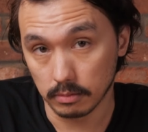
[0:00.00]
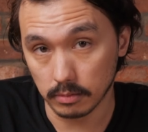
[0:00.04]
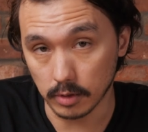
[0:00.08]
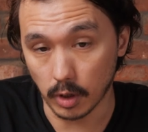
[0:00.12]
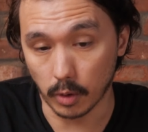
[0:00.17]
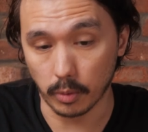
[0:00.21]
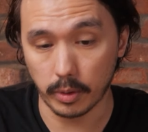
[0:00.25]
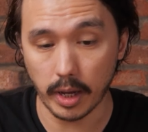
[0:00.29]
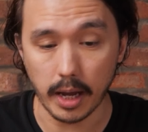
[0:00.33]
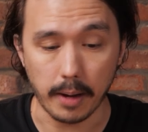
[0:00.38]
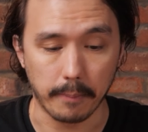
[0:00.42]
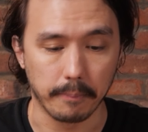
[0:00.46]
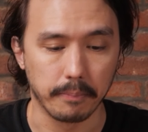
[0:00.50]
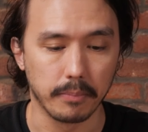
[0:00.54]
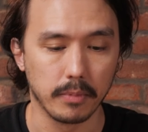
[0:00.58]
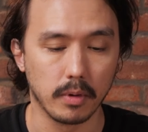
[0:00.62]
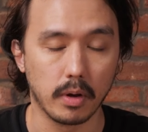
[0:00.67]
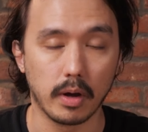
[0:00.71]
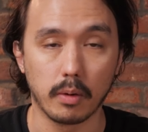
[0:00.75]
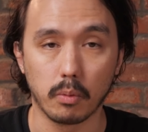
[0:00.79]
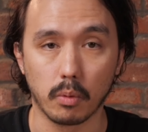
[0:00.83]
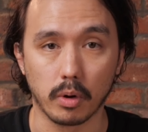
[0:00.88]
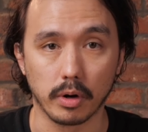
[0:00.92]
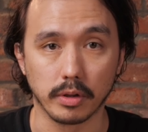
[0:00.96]
Okay,
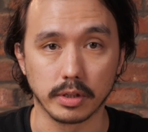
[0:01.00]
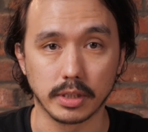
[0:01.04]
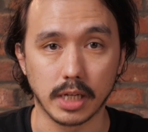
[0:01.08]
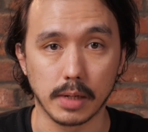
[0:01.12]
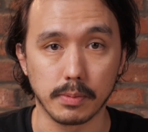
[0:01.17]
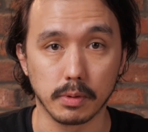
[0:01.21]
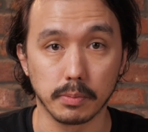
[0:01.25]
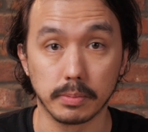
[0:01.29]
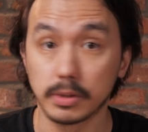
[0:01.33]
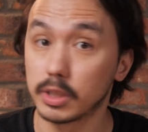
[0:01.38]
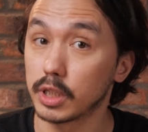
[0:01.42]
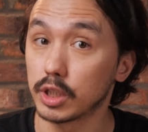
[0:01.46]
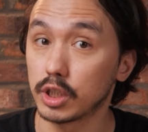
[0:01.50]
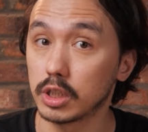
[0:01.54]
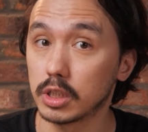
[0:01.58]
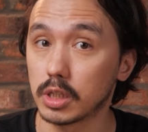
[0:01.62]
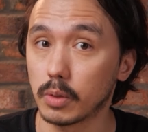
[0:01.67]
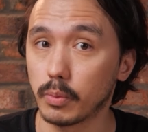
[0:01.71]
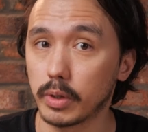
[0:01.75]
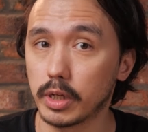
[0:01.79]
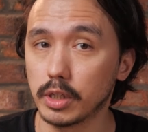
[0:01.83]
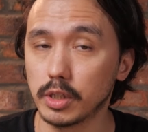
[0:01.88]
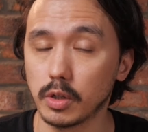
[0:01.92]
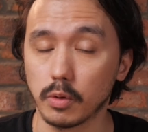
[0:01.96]
what are the stable positions
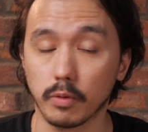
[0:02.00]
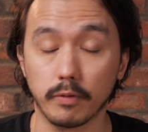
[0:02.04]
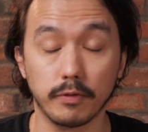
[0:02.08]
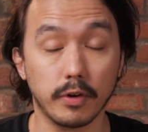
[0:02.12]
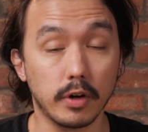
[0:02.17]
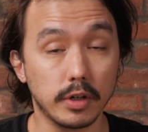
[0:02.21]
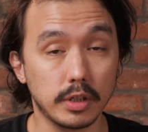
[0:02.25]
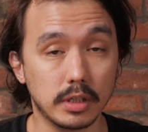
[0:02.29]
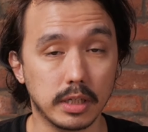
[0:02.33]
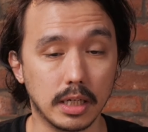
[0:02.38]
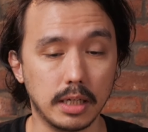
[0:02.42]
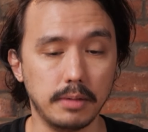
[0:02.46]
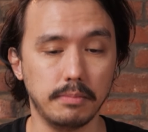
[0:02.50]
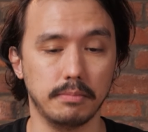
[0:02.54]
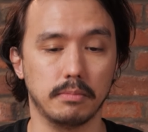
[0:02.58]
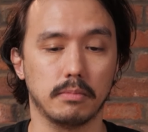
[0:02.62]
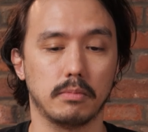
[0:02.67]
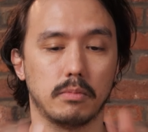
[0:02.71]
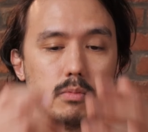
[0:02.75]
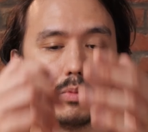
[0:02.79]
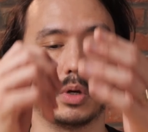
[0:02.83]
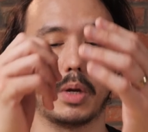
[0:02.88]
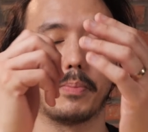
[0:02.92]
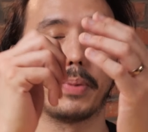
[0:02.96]
that we can do? Firstly,
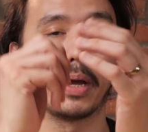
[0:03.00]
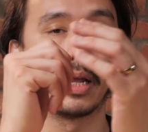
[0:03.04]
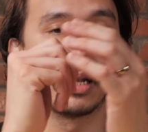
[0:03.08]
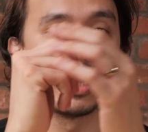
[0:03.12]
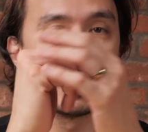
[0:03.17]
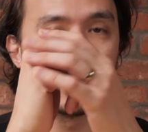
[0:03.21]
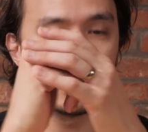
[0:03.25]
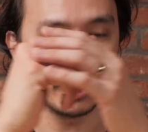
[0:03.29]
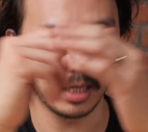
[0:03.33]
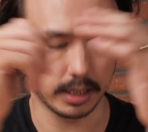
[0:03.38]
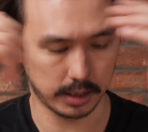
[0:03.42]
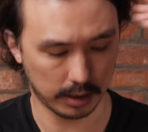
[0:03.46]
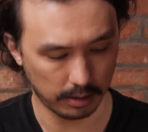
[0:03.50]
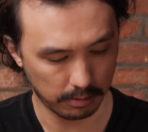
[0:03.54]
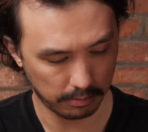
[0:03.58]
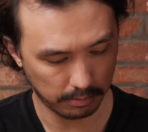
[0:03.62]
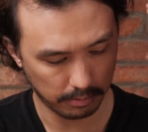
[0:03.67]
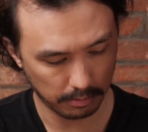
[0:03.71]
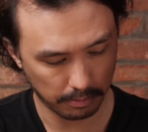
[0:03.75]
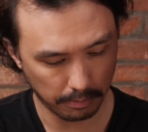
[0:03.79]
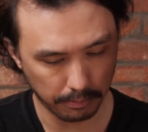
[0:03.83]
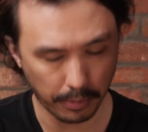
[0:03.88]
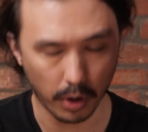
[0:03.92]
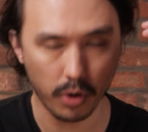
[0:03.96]
we can paint like this.
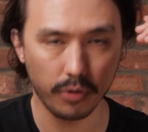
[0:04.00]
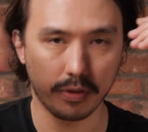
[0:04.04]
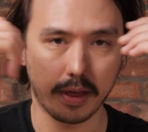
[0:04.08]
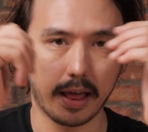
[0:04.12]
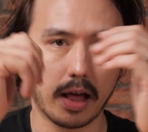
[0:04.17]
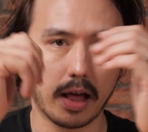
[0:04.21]
Both